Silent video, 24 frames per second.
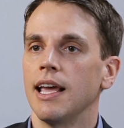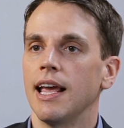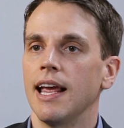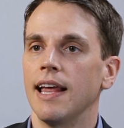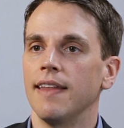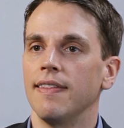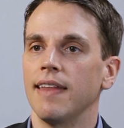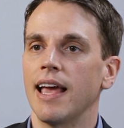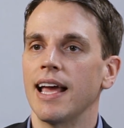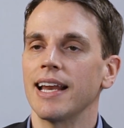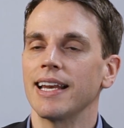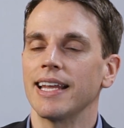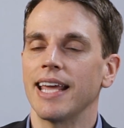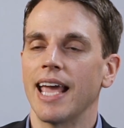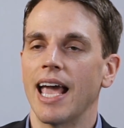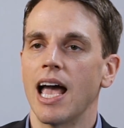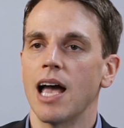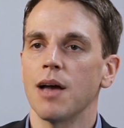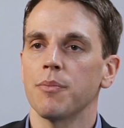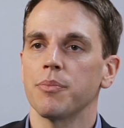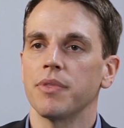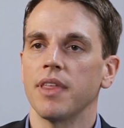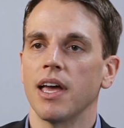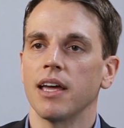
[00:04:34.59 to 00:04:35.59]
And that
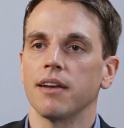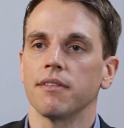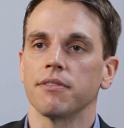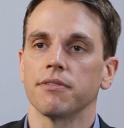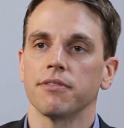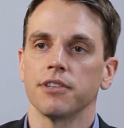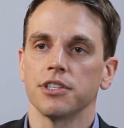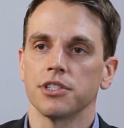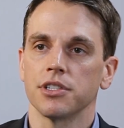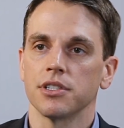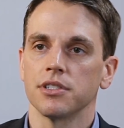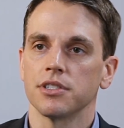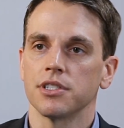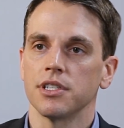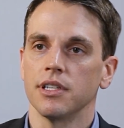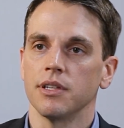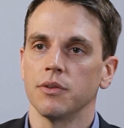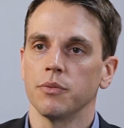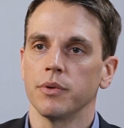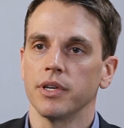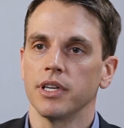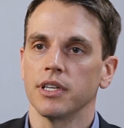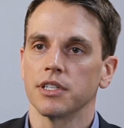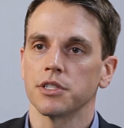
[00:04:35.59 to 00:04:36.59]
gap, that efficiency
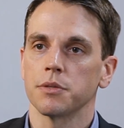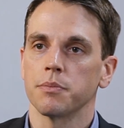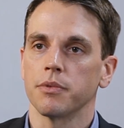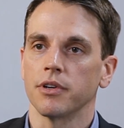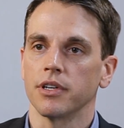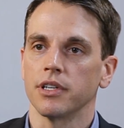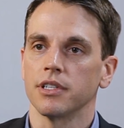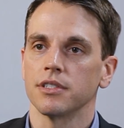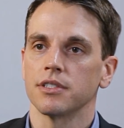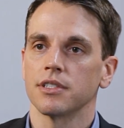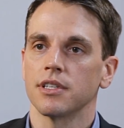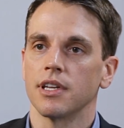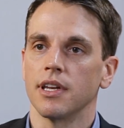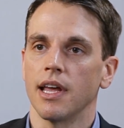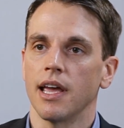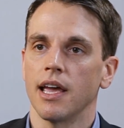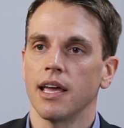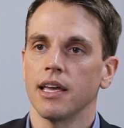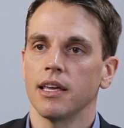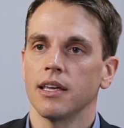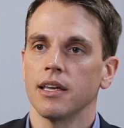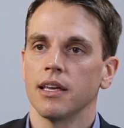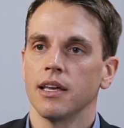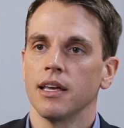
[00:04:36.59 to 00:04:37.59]
that we experience
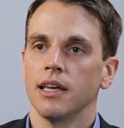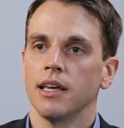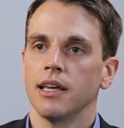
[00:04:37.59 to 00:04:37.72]
today,